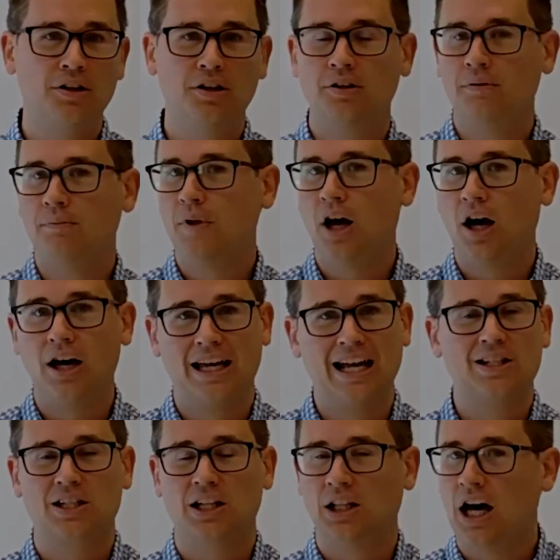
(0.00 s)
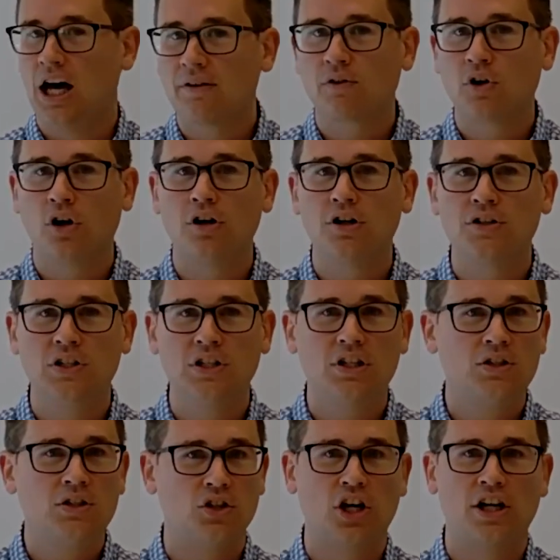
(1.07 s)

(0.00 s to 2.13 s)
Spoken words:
against a lot of currencies.